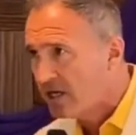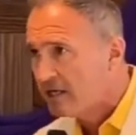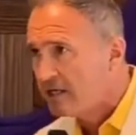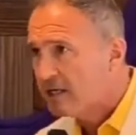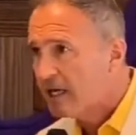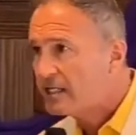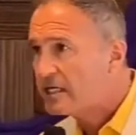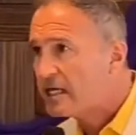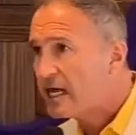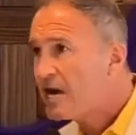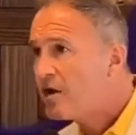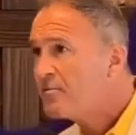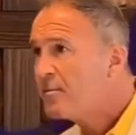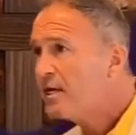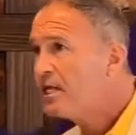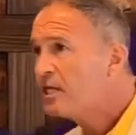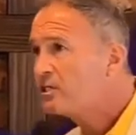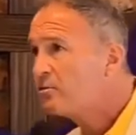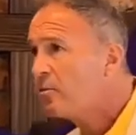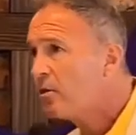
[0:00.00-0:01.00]
Did you hear me
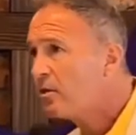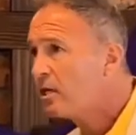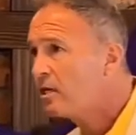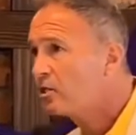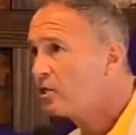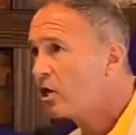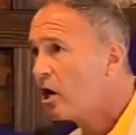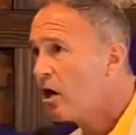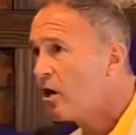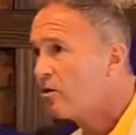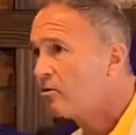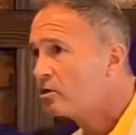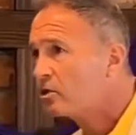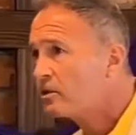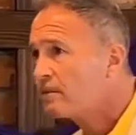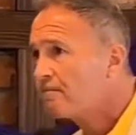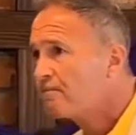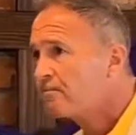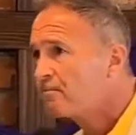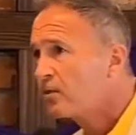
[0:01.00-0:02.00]
this morning, church?
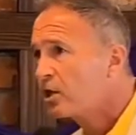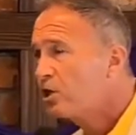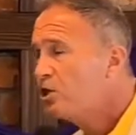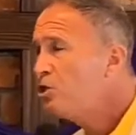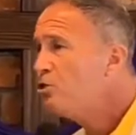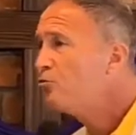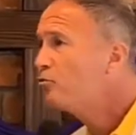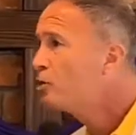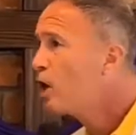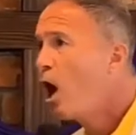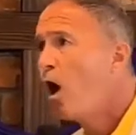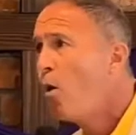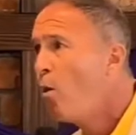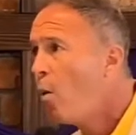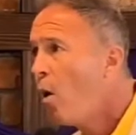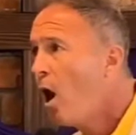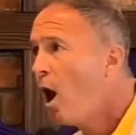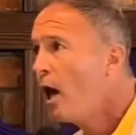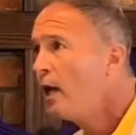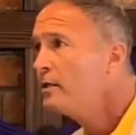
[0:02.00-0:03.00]
You don't
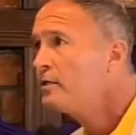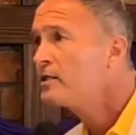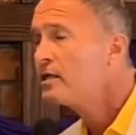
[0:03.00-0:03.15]
want